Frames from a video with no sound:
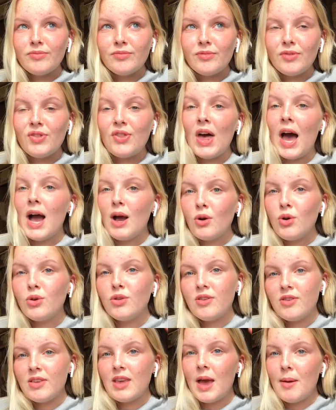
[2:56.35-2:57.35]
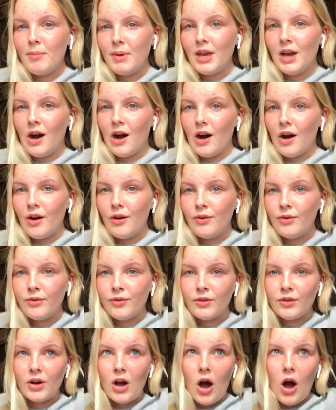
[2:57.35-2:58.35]
that could set me
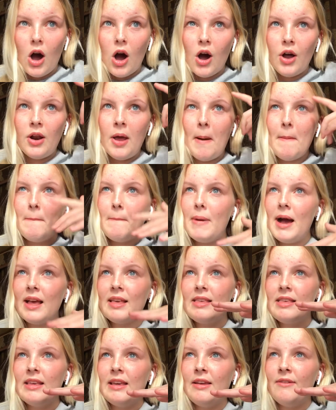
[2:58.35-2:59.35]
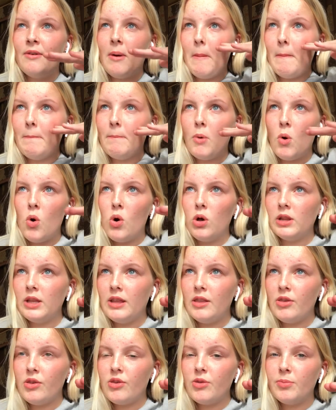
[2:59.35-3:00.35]
off on a massive
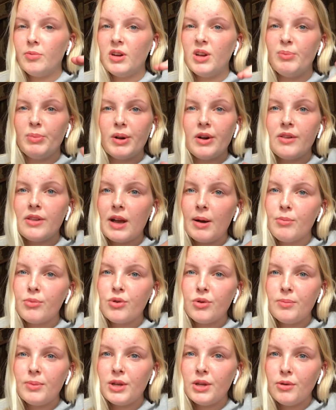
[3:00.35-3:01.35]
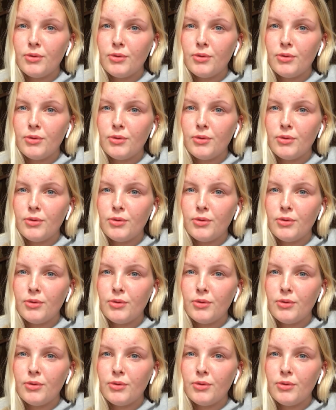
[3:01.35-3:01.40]
bawling spree, because I'm somebody who